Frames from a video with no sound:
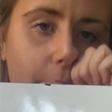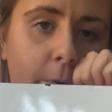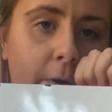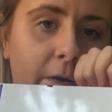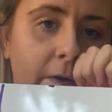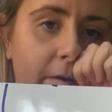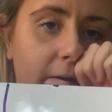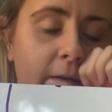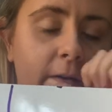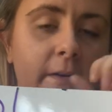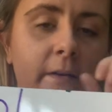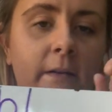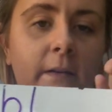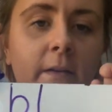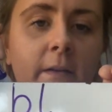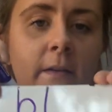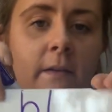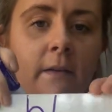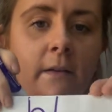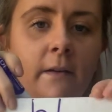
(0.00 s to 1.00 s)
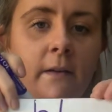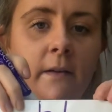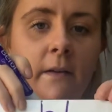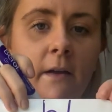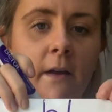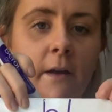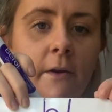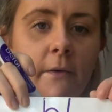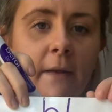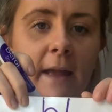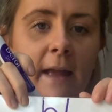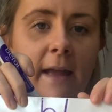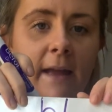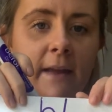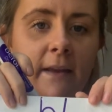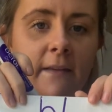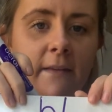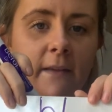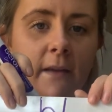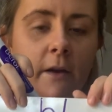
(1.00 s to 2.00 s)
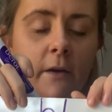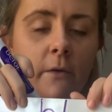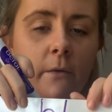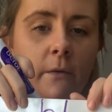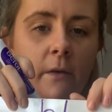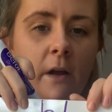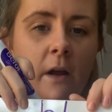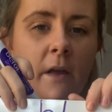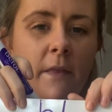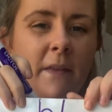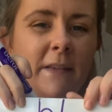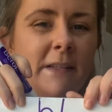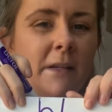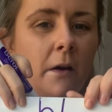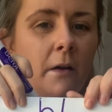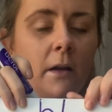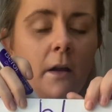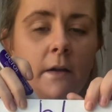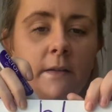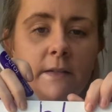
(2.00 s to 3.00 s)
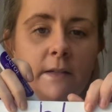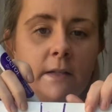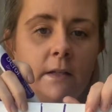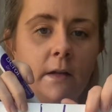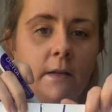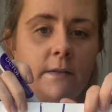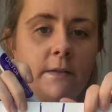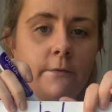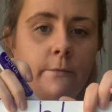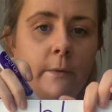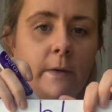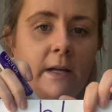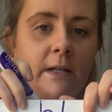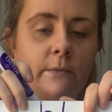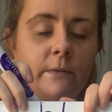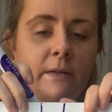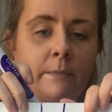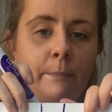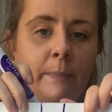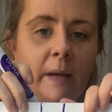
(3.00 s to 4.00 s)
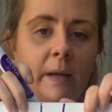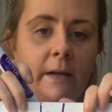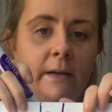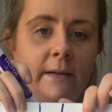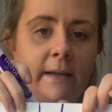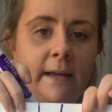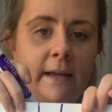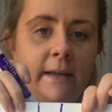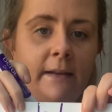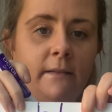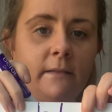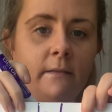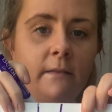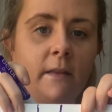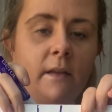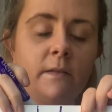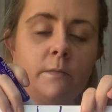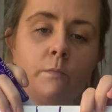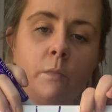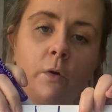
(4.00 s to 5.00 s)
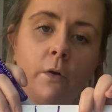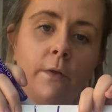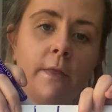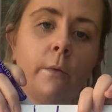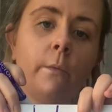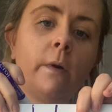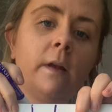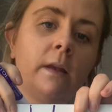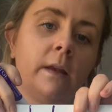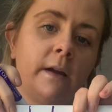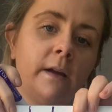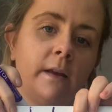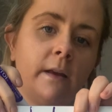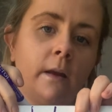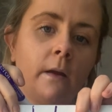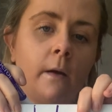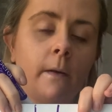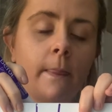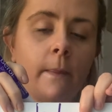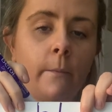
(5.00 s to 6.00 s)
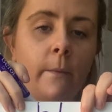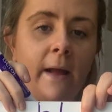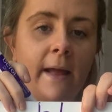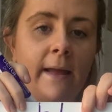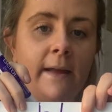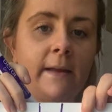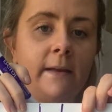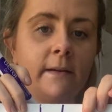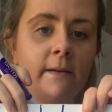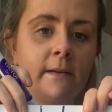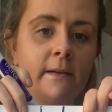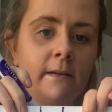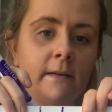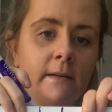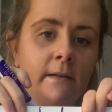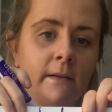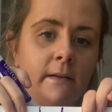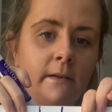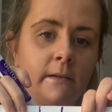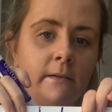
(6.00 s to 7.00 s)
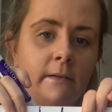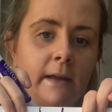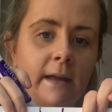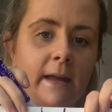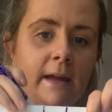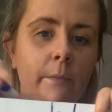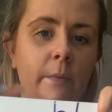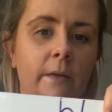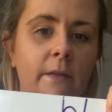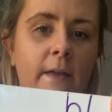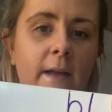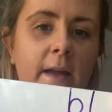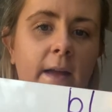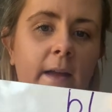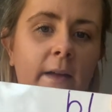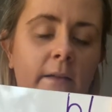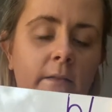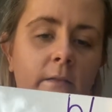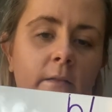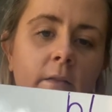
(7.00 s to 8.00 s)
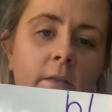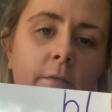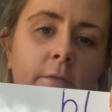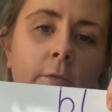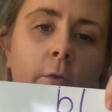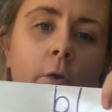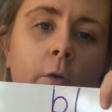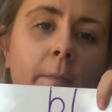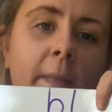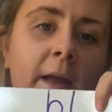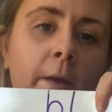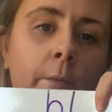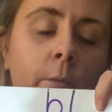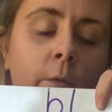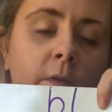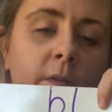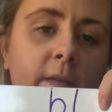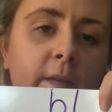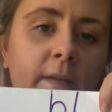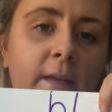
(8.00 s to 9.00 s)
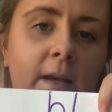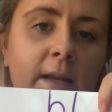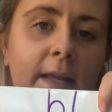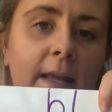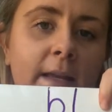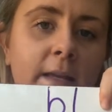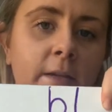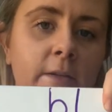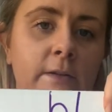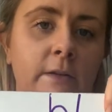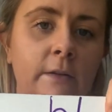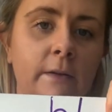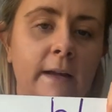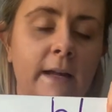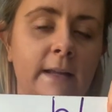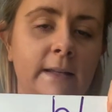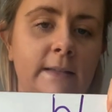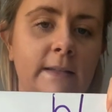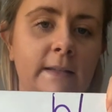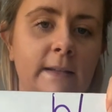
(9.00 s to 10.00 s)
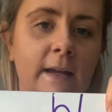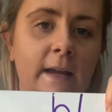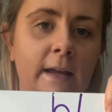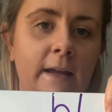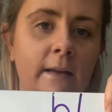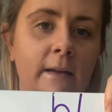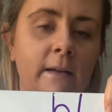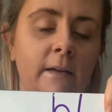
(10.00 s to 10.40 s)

one. Okay, so there's not lots and lots of words with blah in. There's more that we'll learn along the way. Okay, but they're the four main ones that I'd like you to look at today.